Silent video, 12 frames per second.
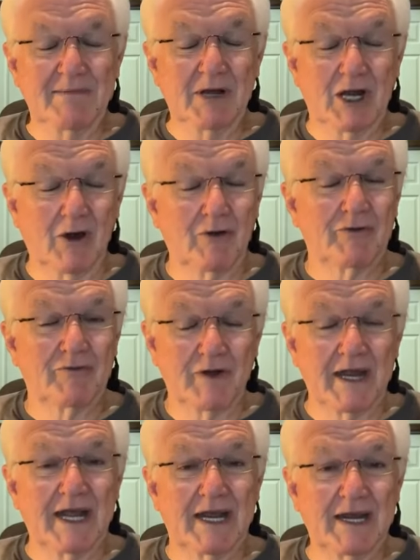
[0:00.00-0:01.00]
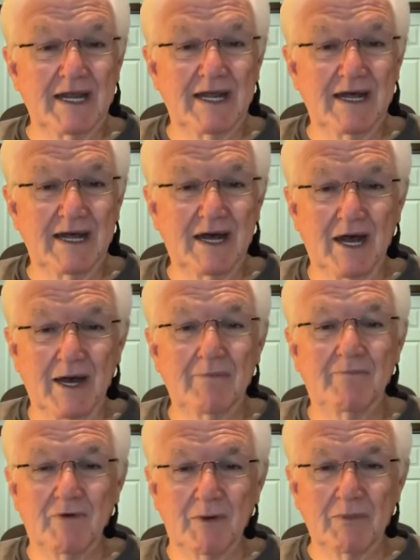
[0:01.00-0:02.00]
Because, friend,
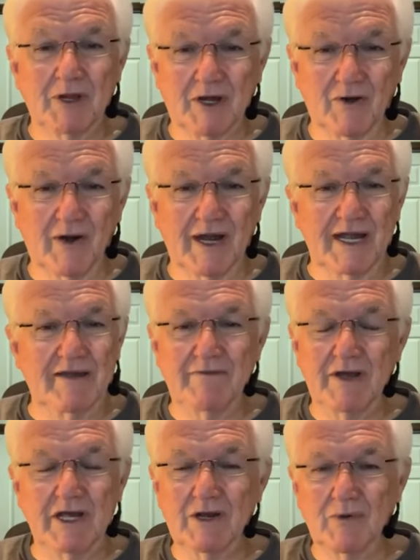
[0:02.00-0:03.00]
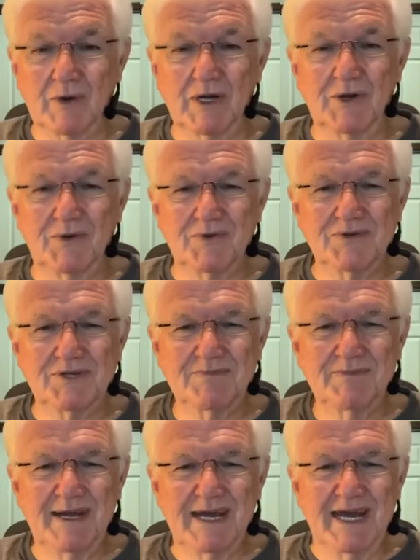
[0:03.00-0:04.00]
up from the grave he arose.